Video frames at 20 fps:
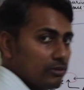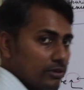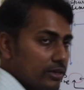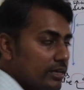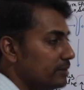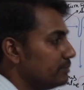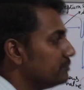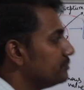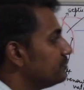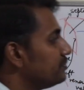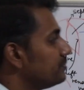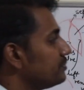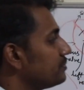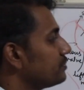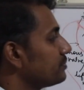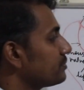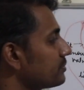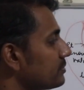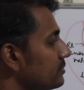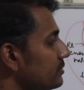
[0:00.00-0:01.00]
Okay.
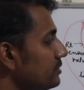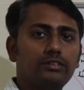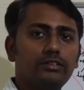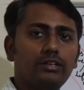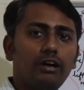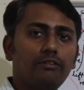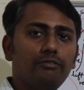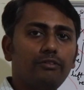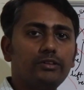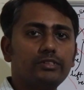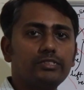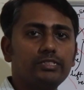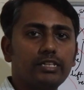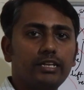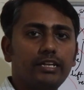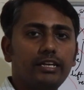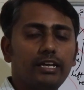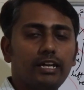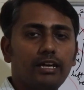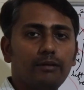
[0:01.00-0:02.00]
Now we will
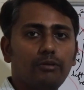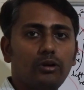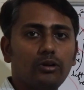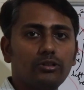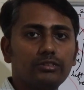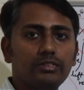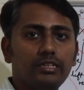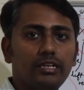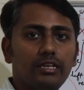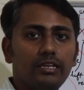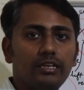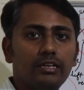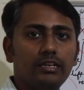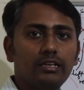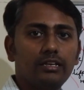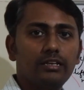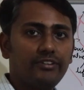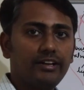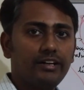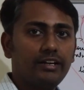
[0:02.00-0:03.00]
study about the
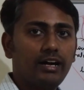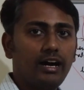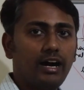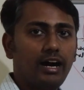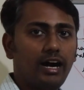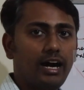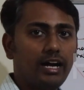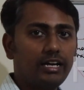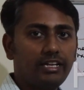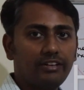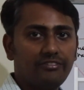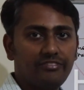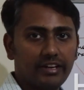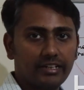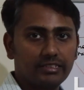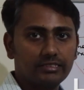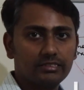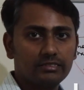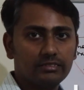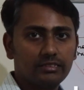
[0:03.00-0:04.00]
different heart
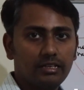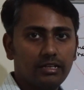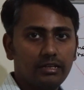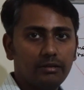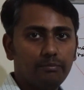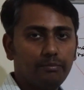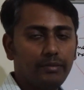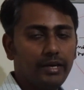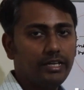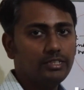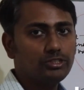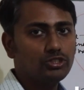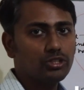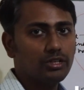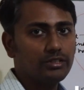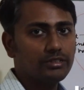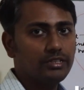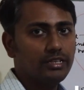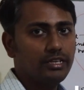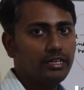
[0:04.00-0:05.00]
defects
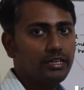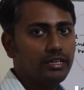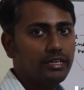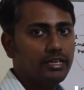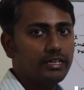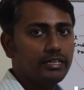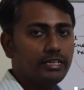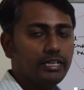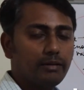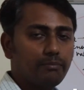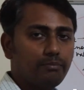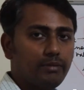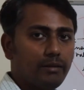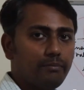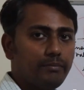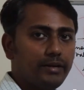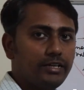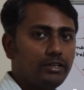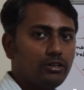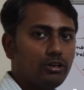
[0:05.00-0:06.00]
based on the
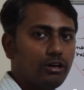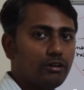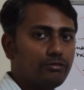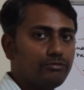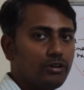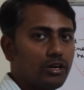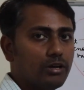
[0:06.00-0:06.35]
development or